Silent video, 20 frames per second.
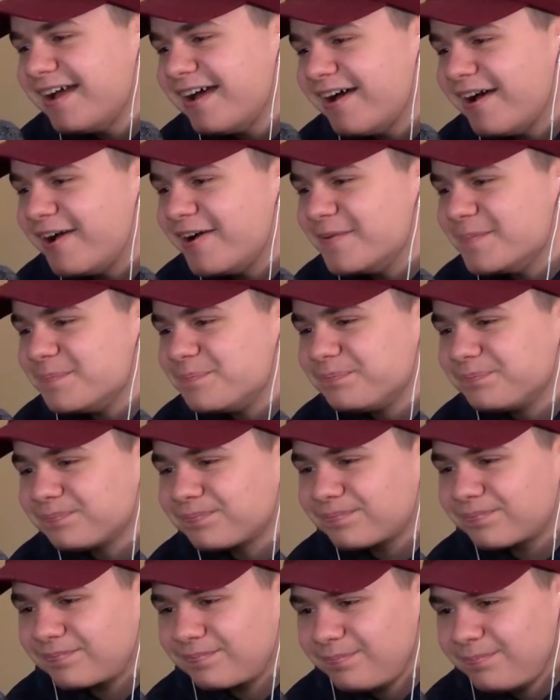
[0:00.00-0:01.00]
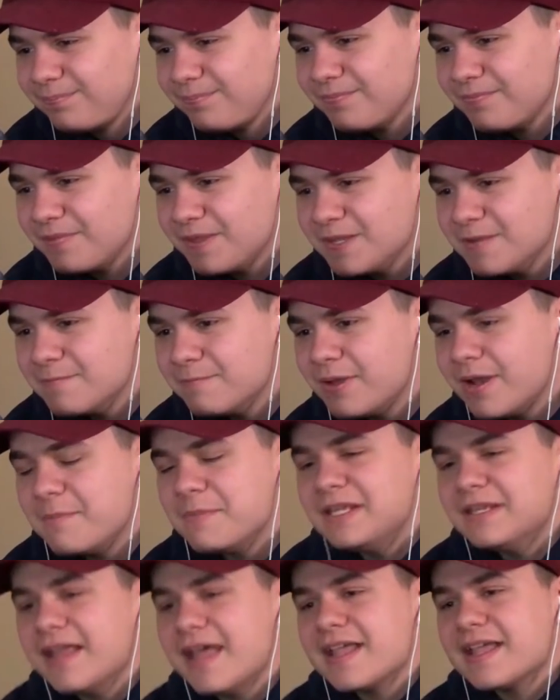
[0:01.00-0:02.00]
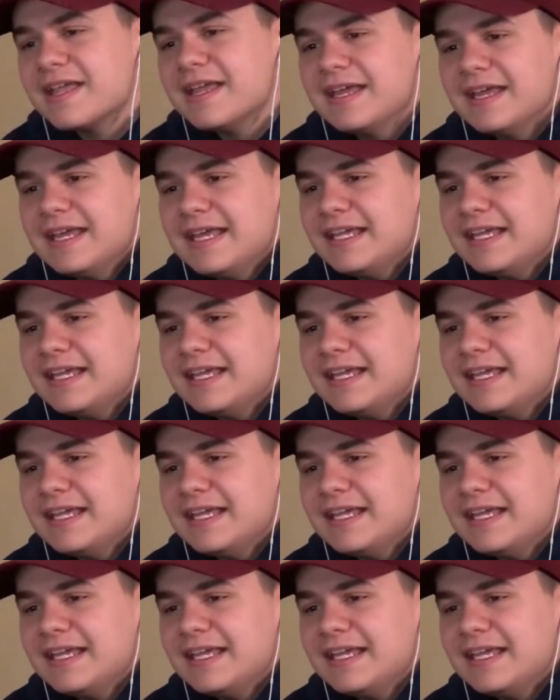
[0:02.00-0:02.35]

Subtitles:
But I mean, like,